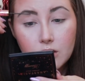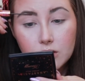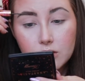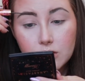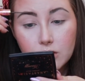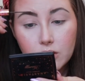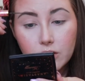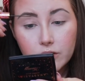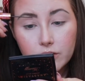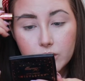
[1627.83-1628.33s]

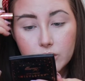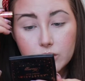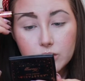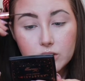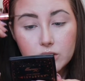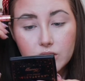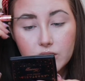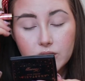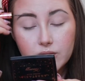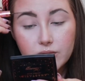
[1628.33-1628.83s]
sorry if I
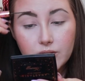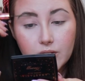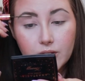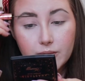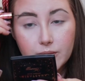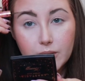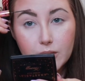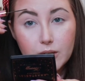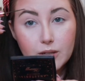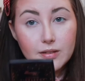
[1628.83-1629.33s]
was out of
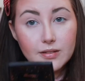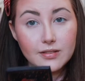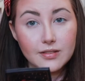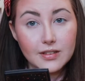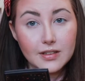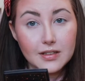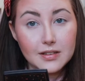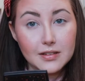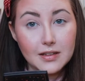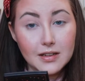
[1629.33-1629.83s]
frame there,
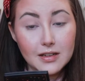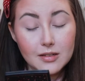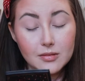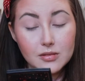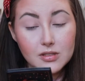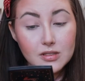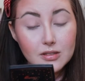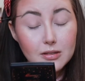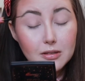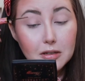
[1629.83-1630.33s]
because I'm
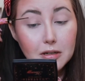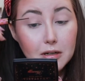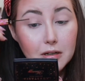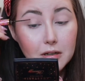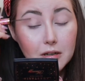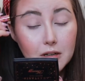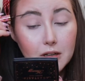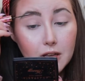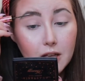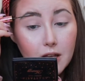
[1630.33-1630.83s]
still learning.